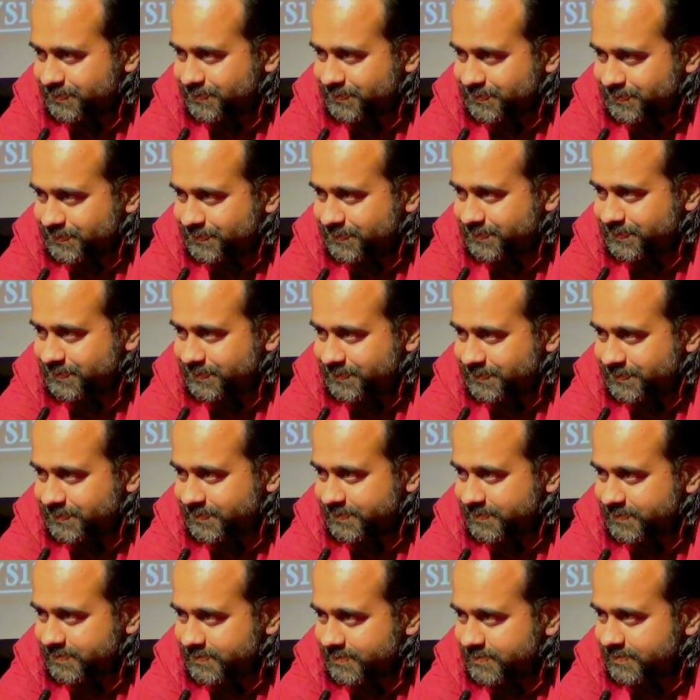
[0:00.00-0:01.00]
So you are
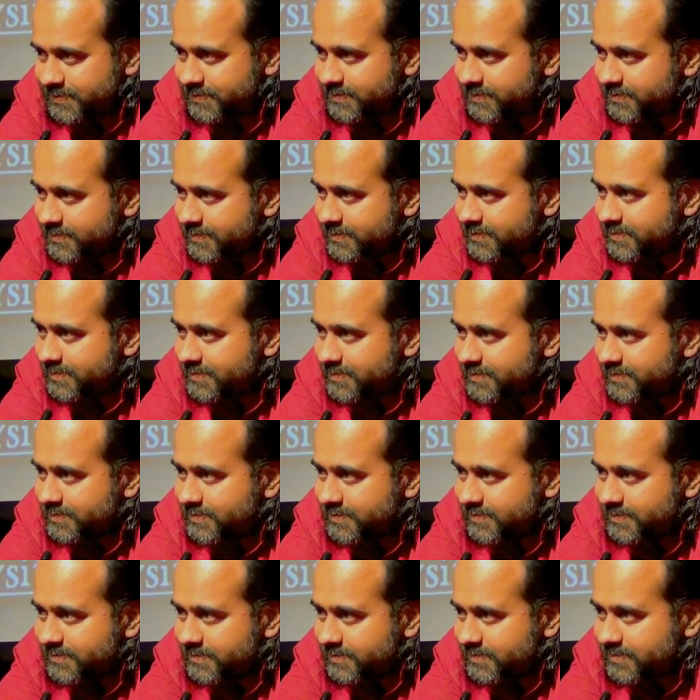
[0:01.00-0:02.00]
an IIT
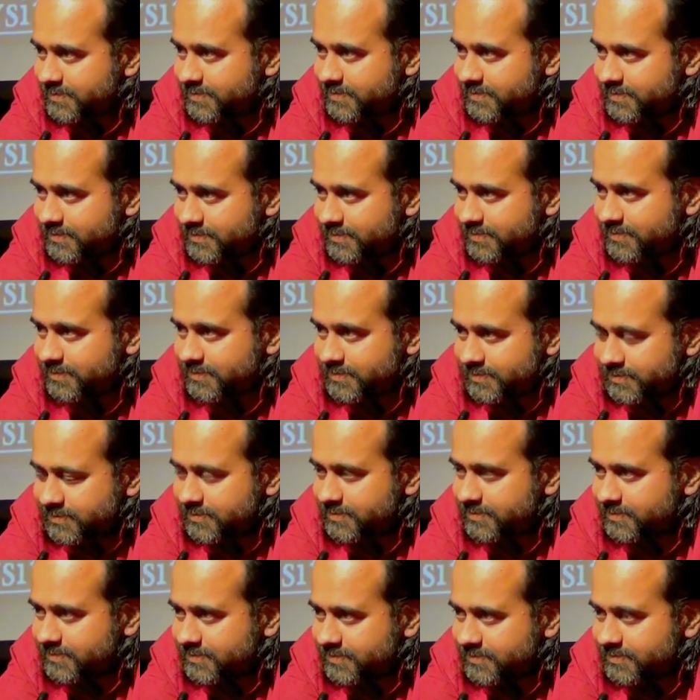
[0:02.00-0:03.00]
graduate and then
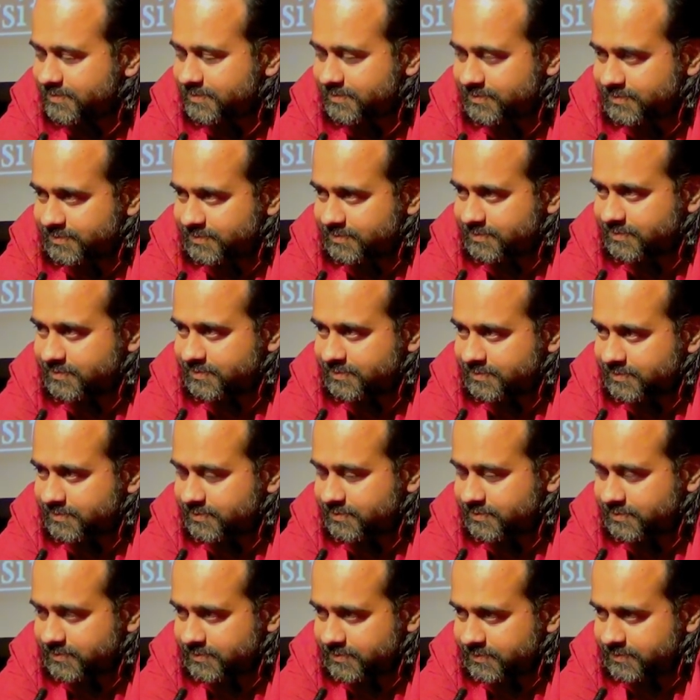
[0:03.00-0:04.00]
you
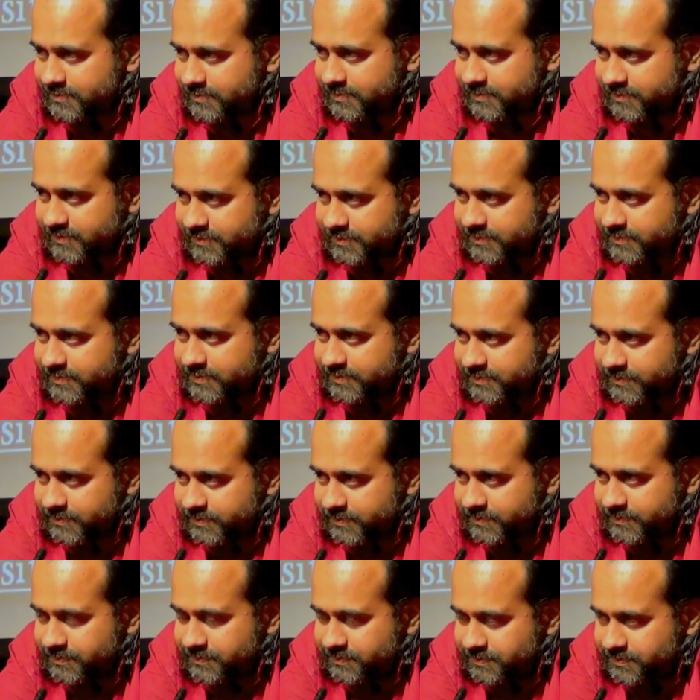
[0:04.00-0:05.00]
also
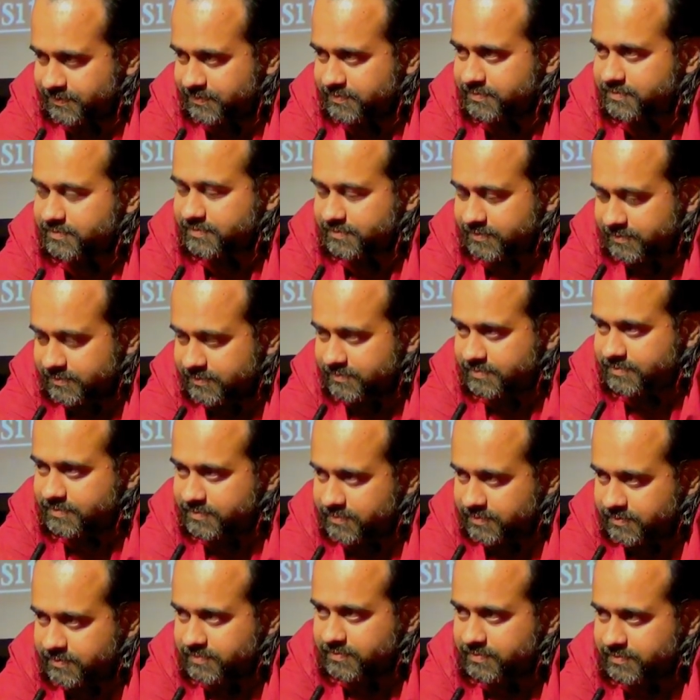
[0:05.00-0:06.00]
passed
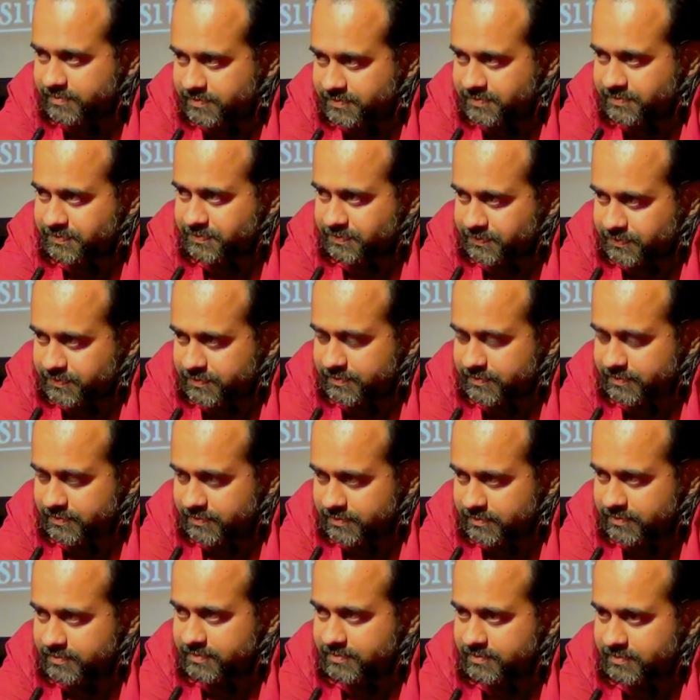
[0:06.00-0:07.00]
out
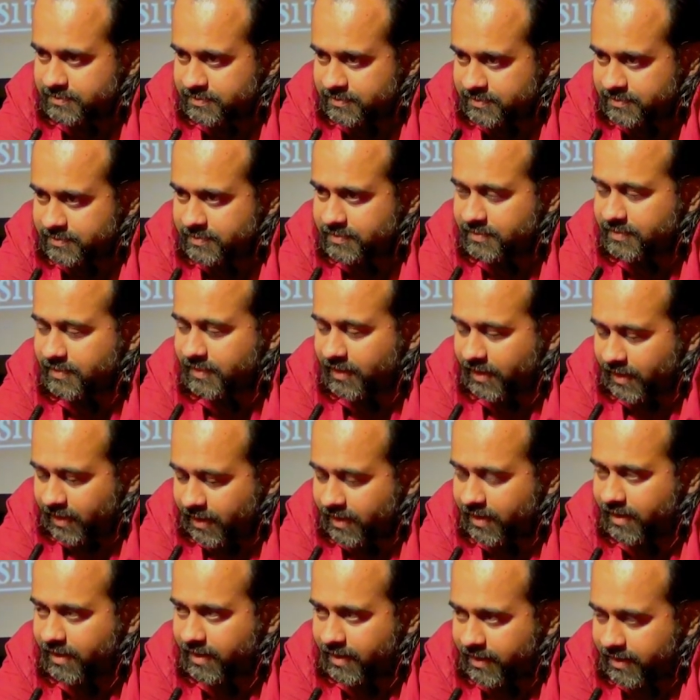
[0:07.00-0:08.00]
from
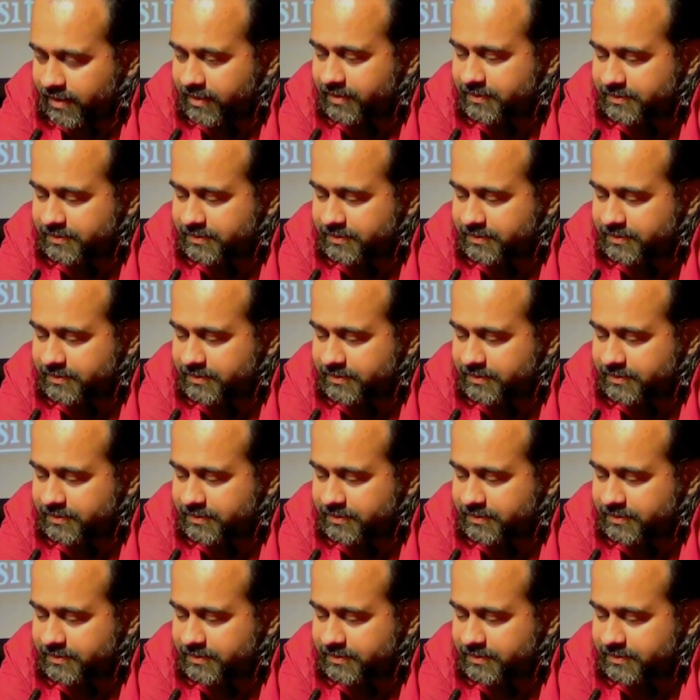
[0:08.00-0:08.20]
IIM